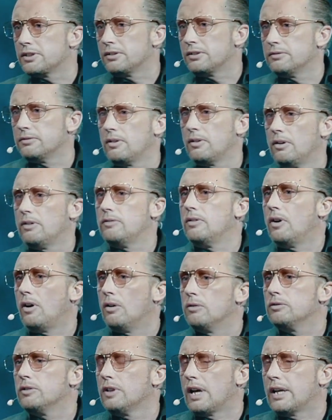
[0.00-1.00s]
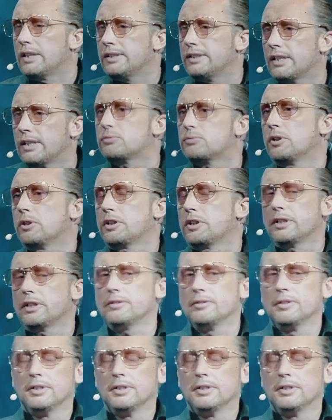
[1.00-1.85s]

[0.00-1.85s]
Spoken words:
of online networking